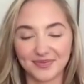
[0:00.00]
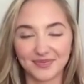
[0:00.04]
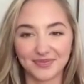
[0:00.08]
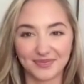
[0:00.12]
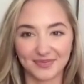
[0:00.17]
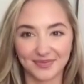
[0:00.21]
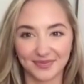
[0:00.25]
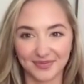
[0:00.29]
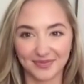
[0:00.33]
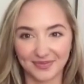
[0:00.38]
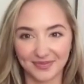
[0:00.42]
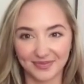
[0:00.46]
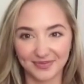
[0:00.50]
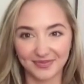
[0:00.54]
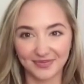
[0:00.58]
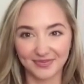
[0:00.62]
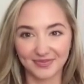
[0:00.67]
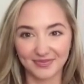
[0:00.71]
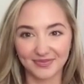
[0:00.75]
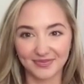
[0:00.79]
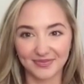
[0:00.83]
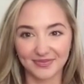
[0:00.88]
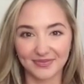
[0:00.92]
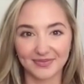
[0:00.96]

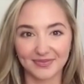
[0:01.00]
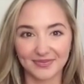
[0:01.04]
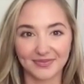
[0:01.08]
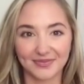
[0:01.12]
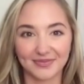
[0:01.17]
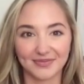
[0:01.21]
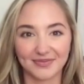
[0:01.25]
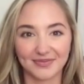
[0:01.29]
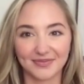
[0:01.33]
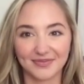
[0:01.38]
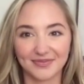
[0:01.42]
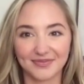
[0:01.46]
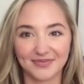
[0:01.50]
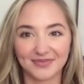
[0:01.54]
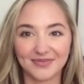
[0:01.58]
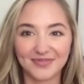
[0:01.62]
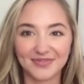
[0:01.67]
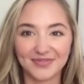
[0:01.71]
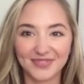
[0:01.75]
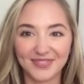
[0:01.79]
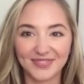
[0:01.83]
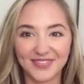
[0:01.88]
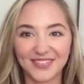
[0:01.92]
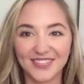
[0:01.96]

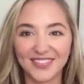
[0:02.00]
(silent)